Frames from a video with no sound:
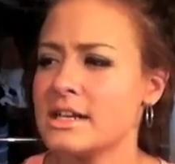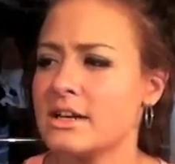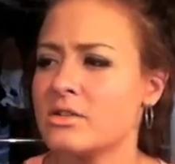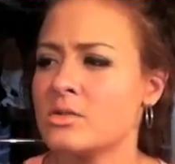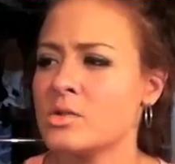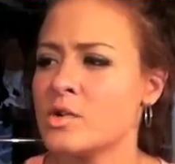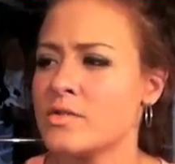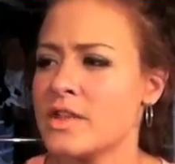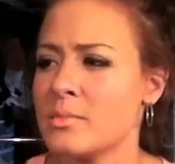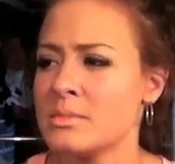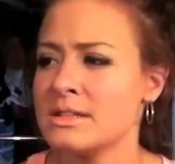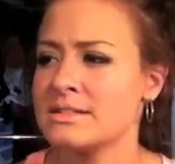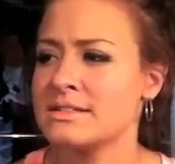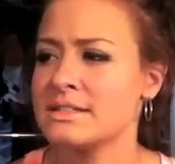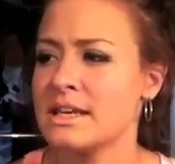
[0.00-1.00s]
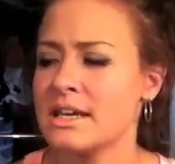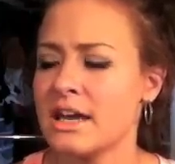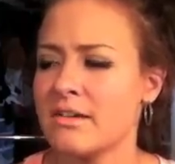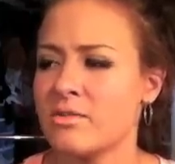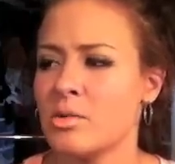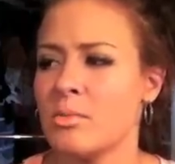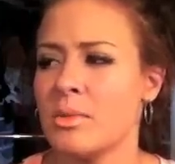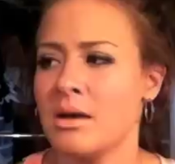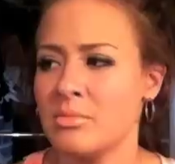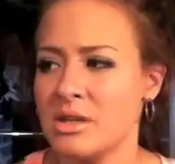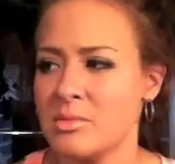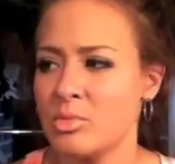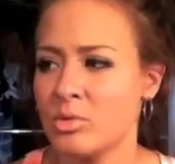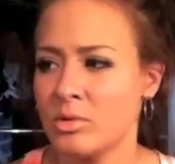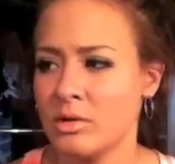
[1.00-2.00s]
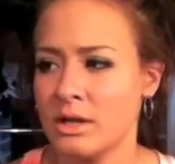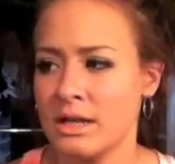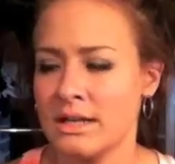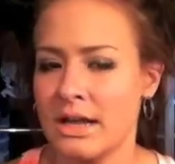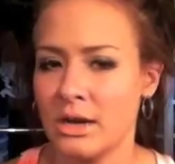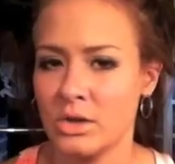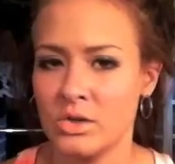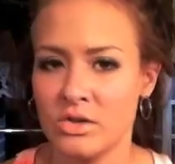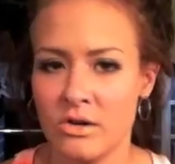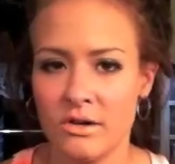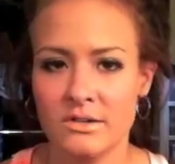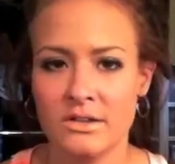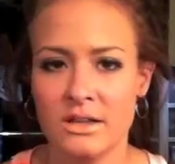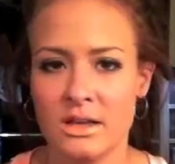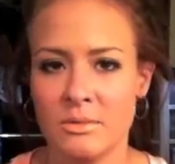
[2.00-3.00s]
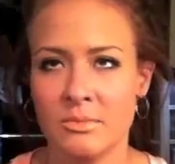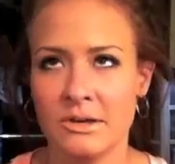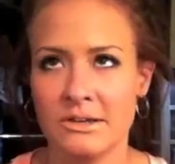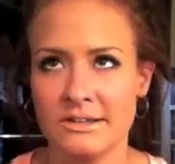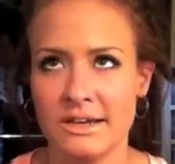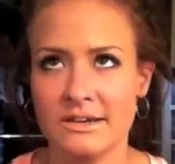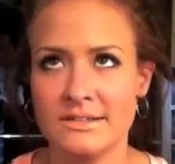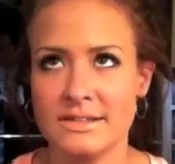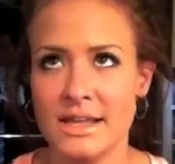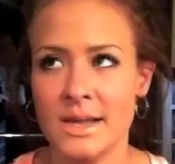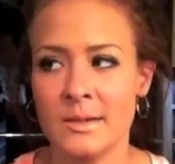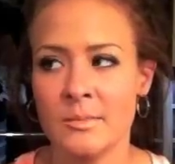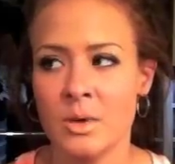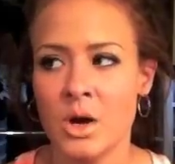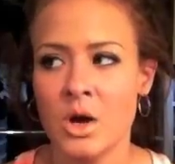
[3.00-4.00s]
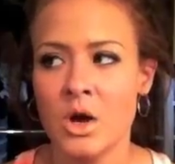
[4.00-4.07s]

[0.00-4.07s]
I don't know if that means like have you met people and now you talk to them, like text them,